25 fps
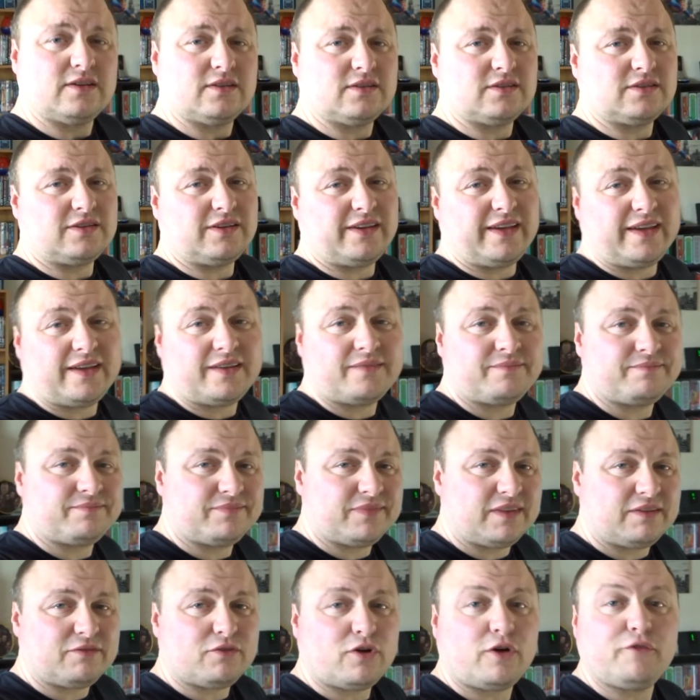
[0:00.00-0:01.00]
So yeah,
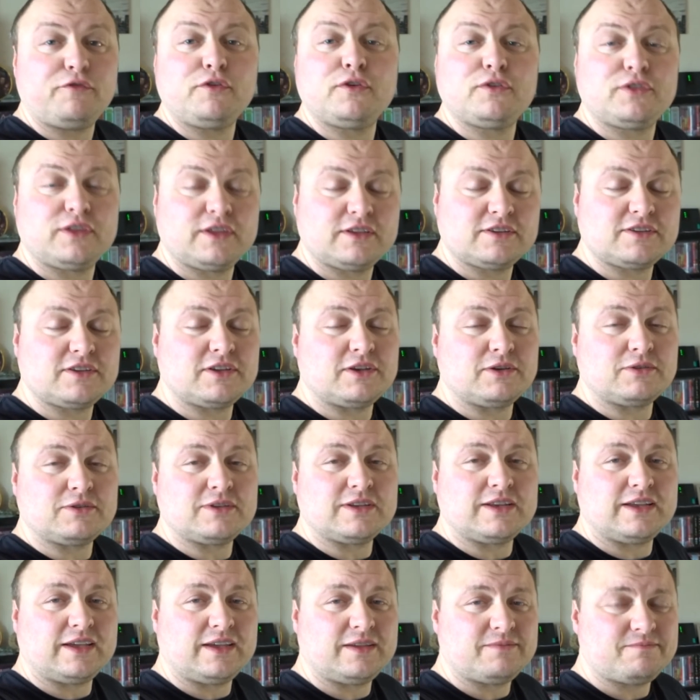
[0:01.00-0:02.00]
I've got a few things to do
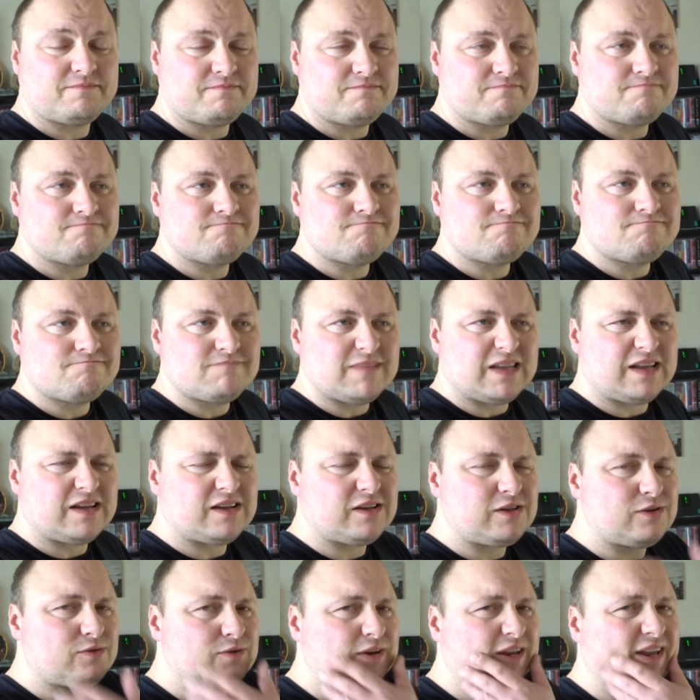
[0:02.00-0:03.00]
today,
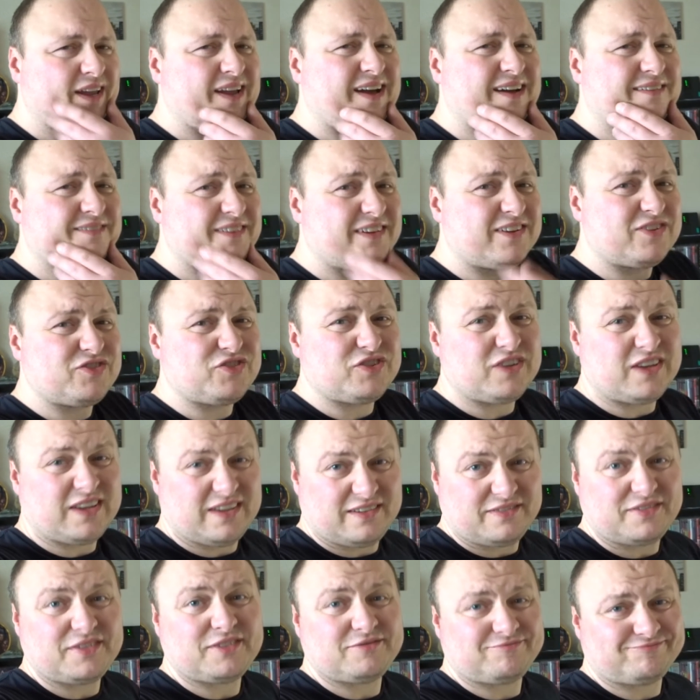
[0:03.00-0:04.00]
including having a
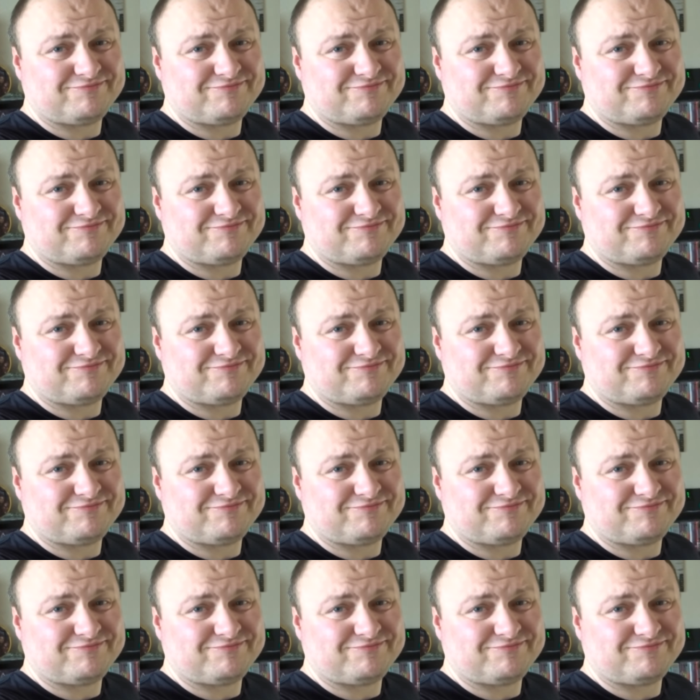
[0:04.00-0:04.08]
shave.